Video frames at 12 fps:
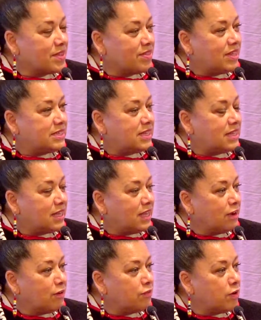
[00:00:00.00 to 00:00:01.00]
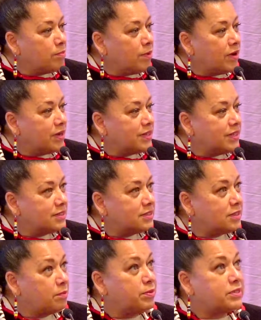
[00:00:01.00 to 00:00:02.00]
They take care of our
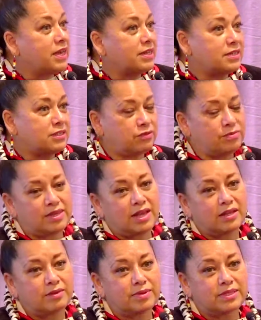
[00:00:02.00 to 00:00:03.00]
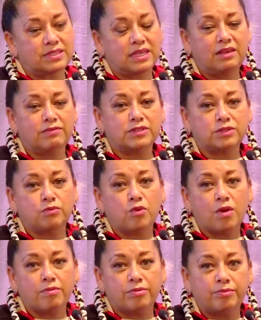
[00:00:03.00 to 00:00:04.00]
bodies. They protect us from the elements. They give us
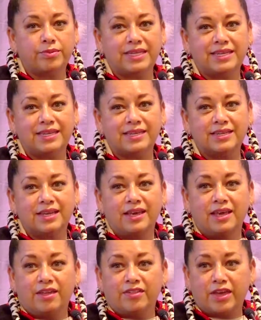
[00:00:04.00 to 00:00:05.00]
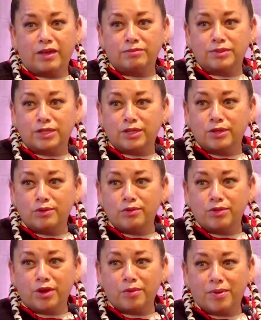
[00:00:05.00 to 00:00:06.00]
warmth when we need it. They help to
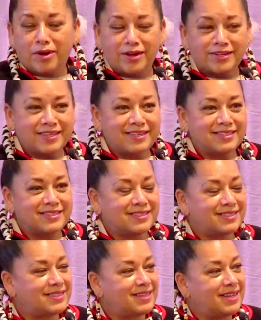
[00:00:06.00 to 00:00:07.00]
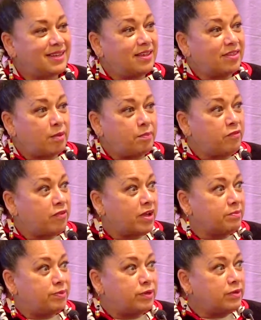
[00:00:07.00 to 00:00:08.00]
clothe our bodies. They
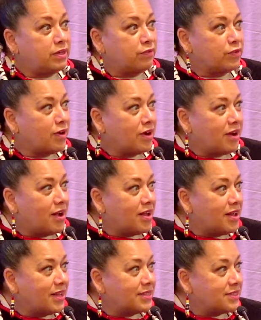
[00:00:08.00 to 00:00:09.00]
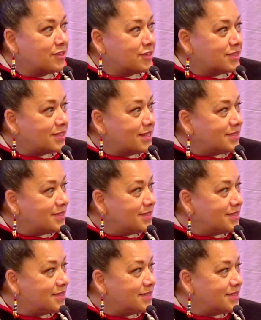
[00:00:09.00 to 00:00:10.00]
provide beauty for our eyes and our
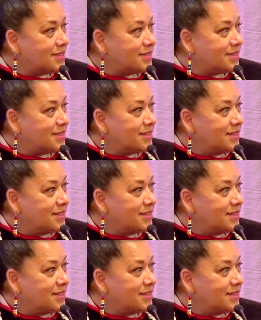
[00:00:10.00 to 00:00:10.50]
senses.